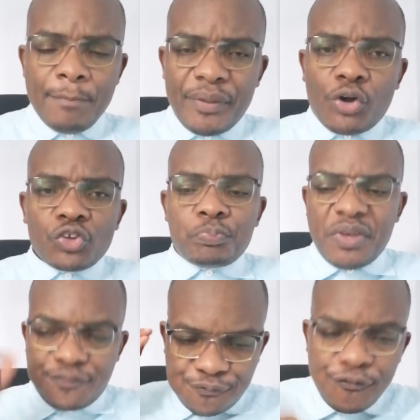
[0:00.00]
because
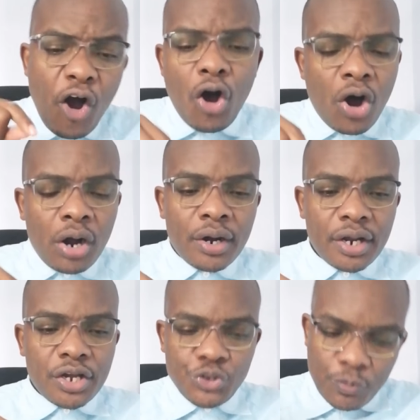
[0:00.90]
before
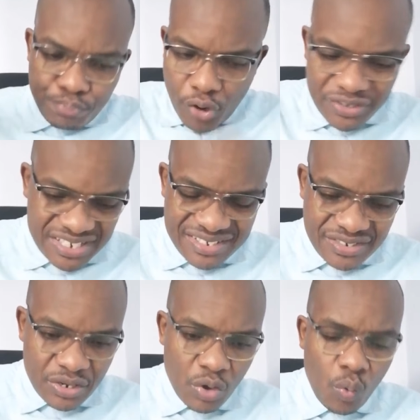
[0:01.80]
you brought
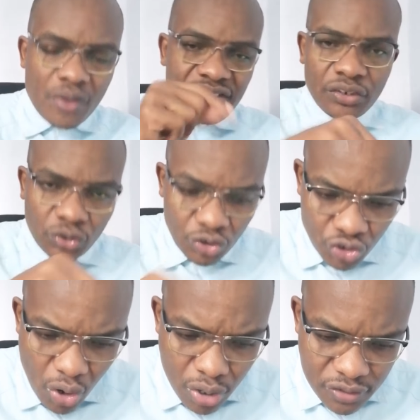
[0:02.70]
it, was it not
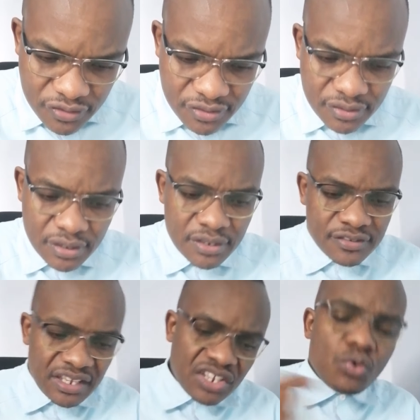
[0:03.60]
yours? He
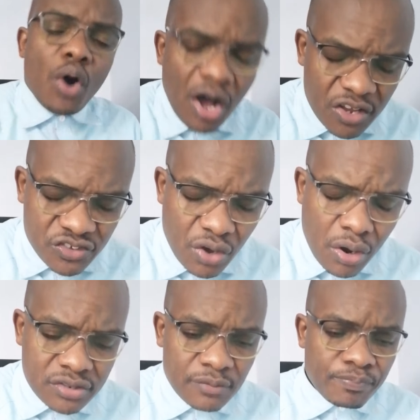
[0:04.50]
said, it was
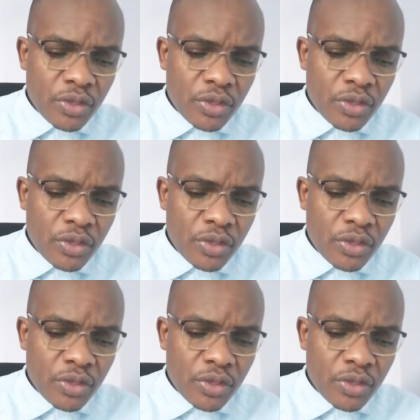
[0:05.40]
yours.